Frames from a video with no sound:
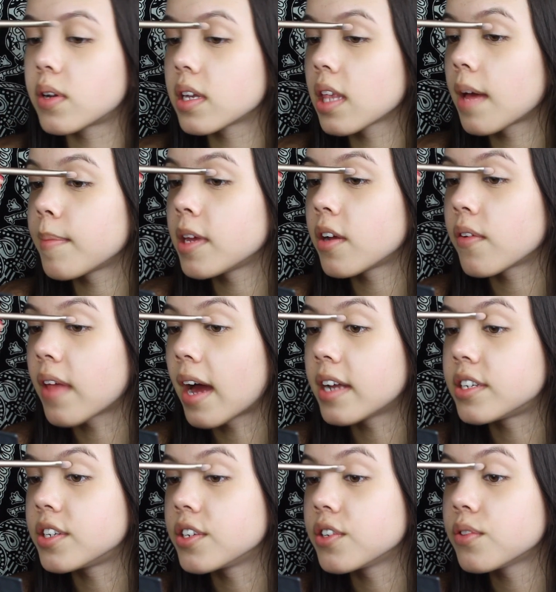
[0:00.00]
you can let me know
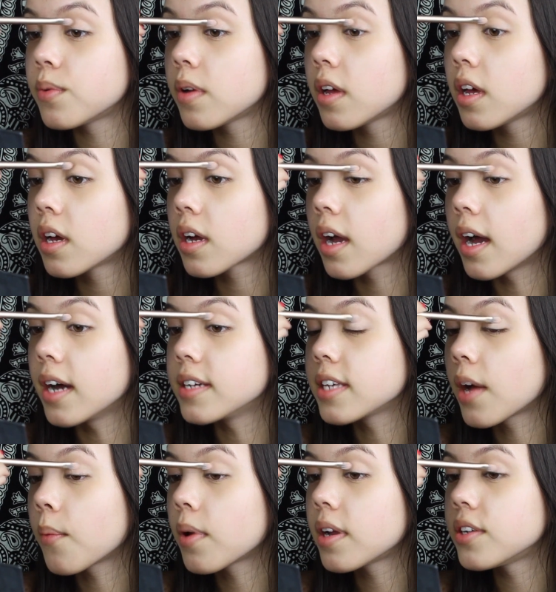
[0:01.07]
that too, because
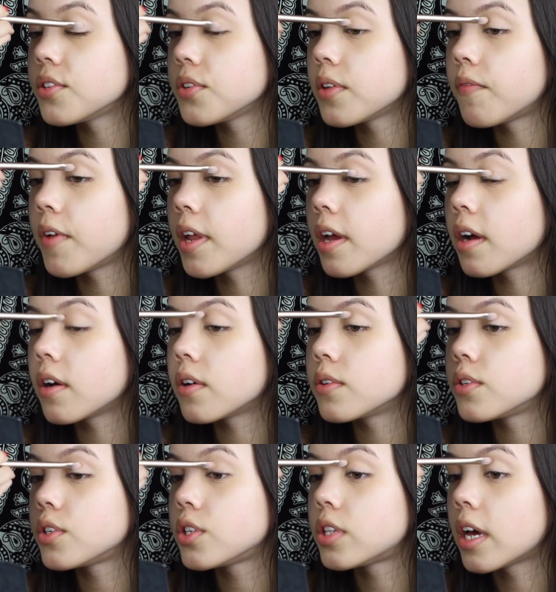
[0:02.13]
I want to do the
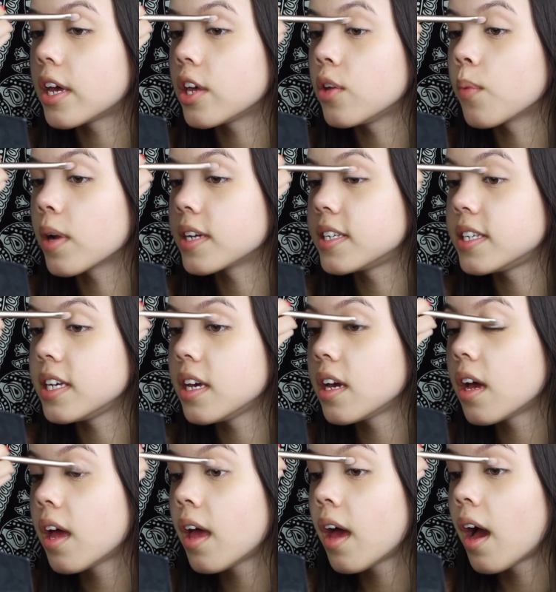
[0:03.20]
videos that you want to see.